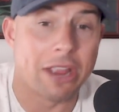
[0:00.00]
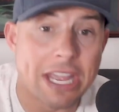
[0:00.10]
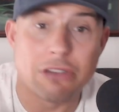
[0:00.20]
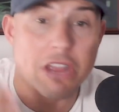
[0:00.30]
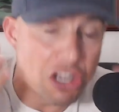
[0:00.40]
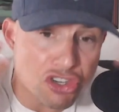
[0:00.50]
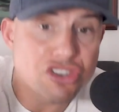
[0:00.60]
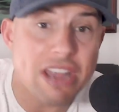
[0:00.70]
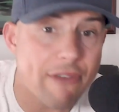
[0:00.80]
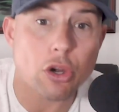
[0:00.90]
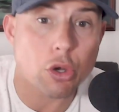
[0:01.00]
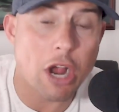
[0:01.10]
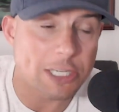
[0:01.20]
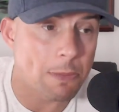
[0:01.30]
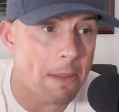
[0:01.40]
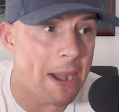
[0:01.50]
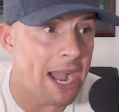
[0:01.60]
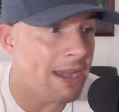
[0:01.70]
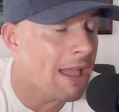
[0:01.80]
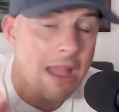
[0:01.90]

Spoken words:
It has never crossed my mind.